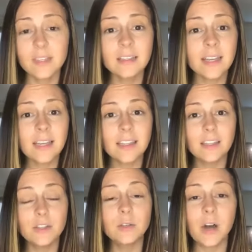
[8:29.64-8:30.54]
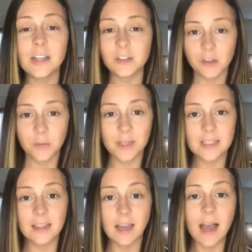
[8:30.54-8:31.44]
like you guys are the
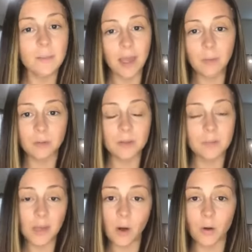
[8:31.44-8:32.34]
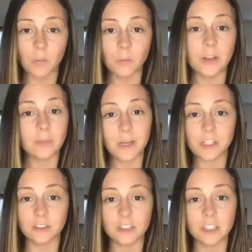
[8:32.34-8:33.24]
reason that I'm able to be home with my
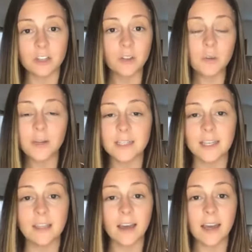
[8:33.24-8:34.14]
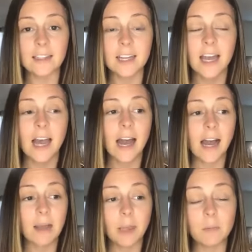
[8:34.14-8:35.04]
children. You're the reason that
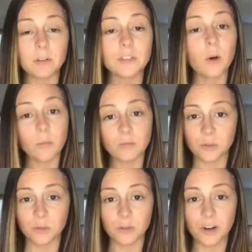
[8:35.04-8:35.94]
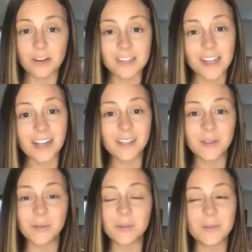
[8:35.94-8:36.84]
I'm able to homeschool our son.
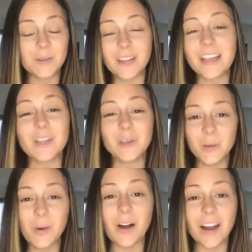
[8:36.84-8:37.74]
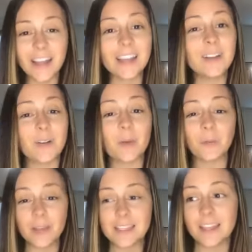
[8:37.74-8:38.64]
You like you are it. You're the
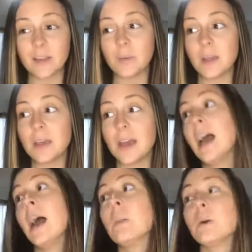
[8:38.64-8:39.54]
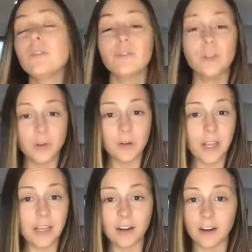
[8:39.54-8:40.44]
reason that we put food
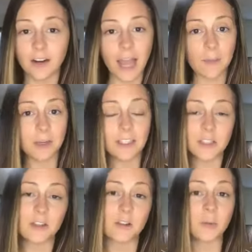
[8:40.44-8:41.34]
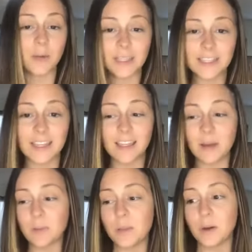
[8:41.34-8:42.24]
in our cabinets. You're the reason
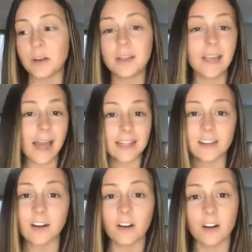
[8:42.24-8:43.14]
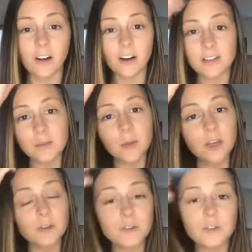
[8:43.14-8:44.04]
that we put gas in our cars and we
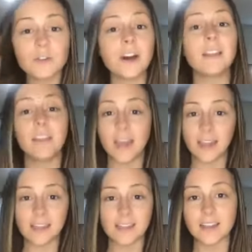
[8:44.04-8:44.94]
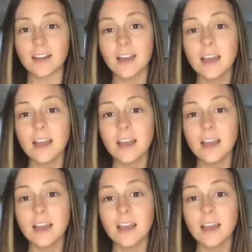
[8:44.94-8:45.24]
go do fun things and